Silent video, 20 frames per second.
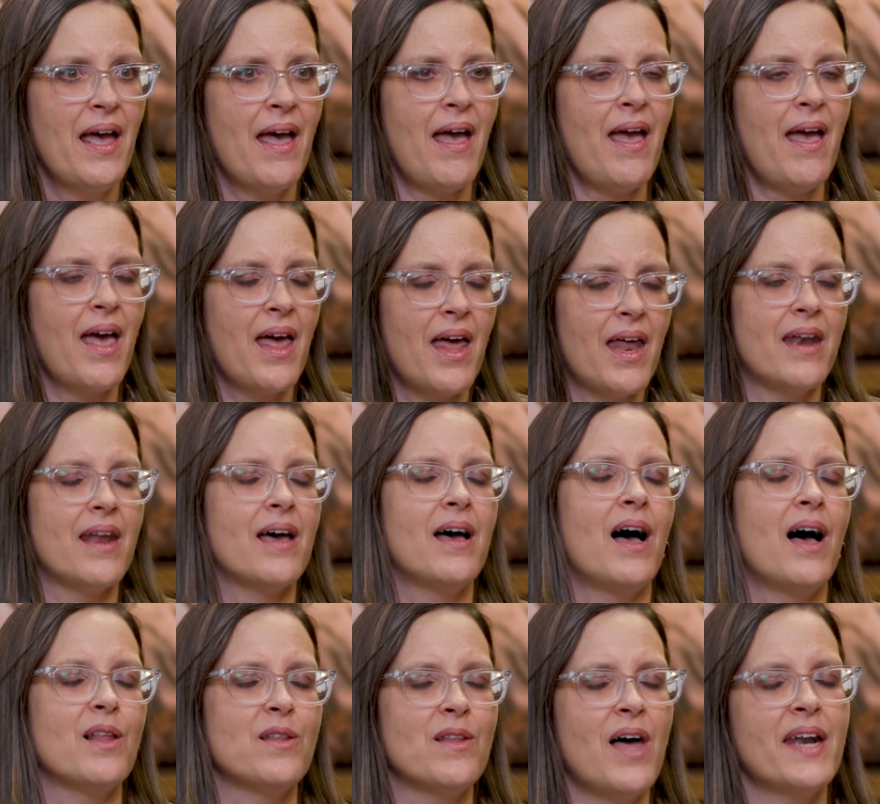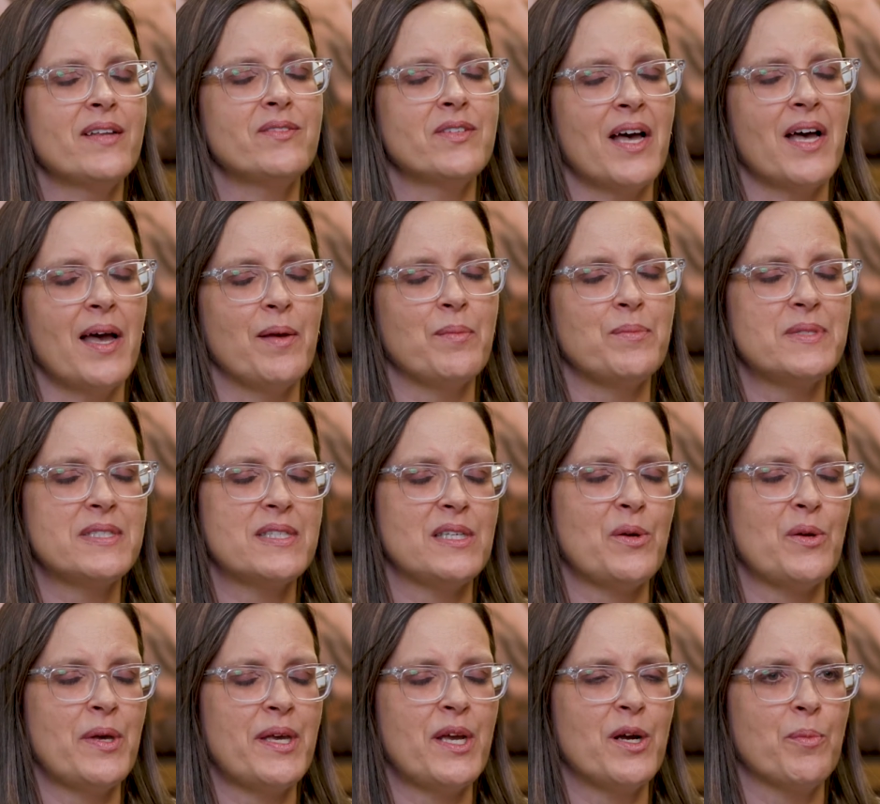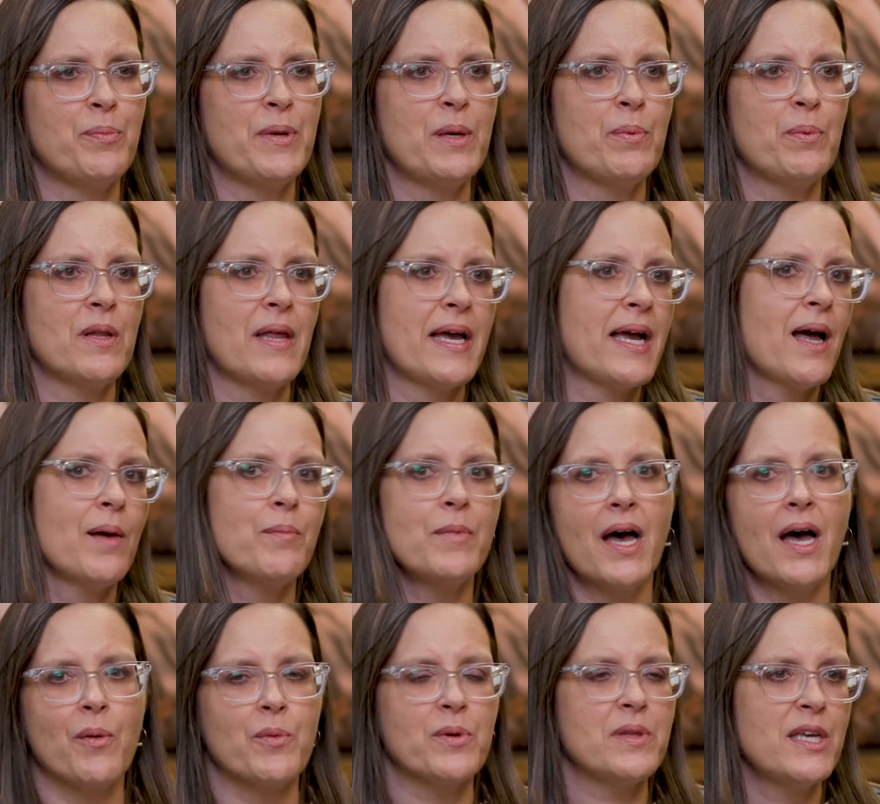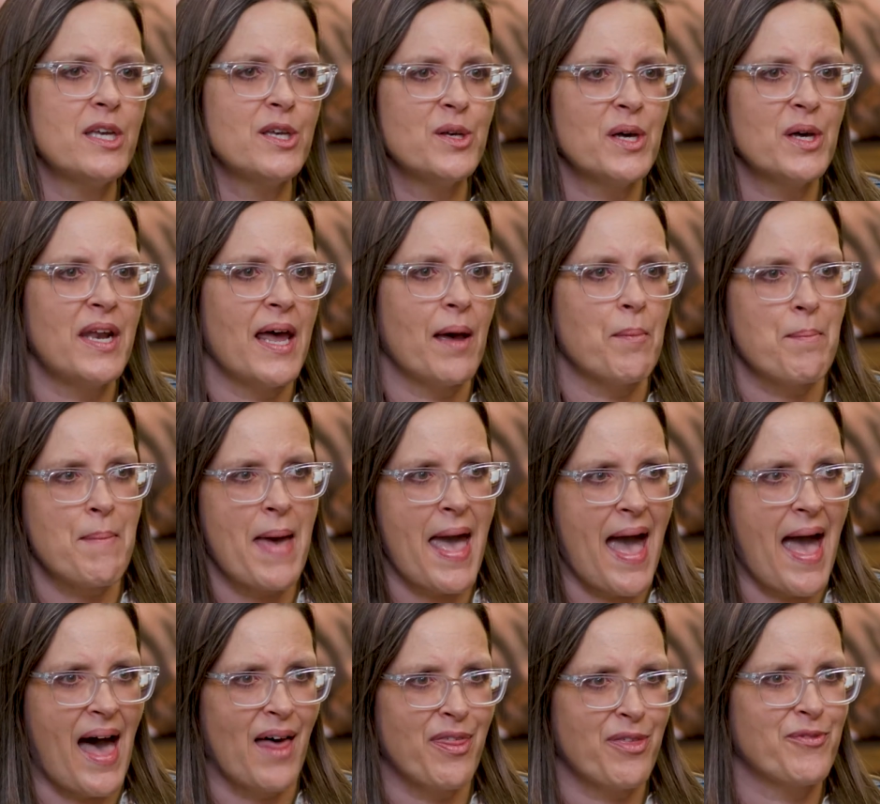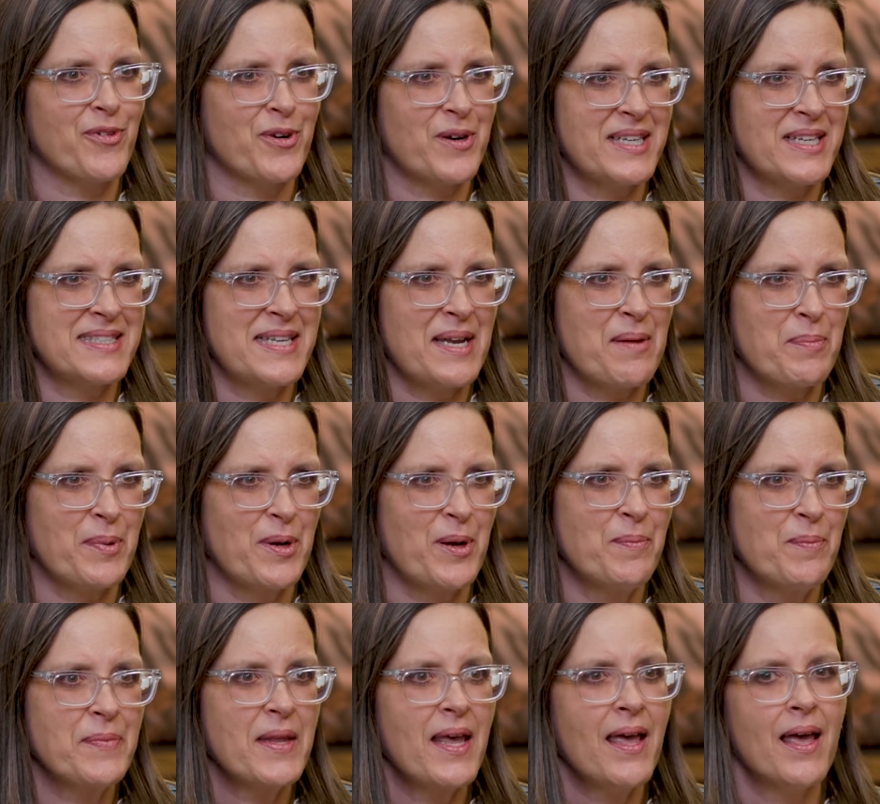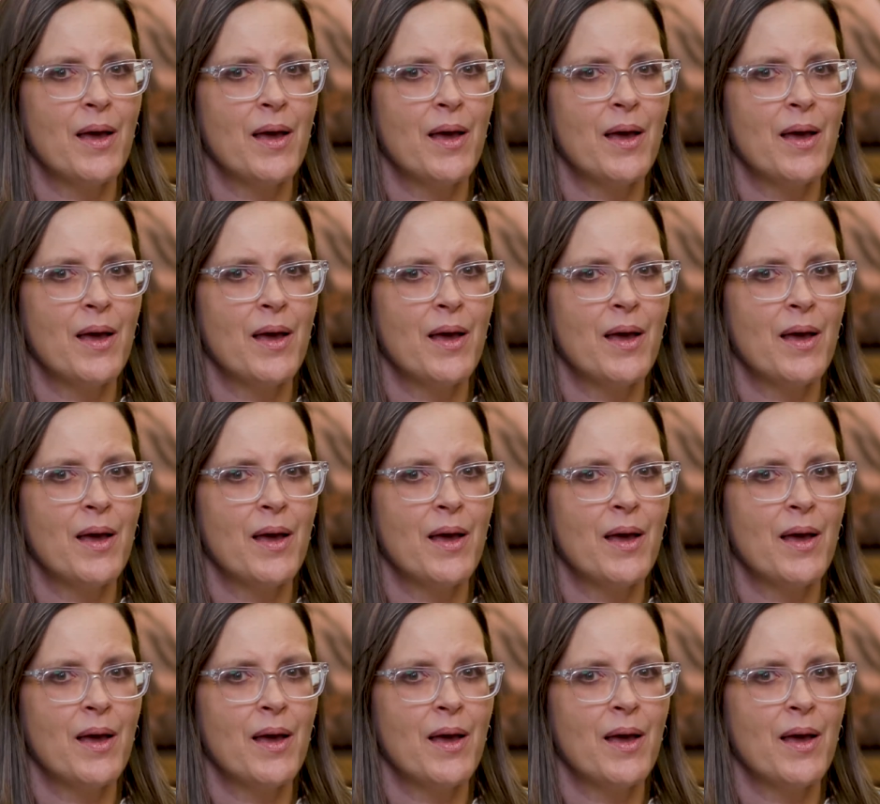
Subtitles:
And a lot of times you hear people like, "I'm not really good at math," for example.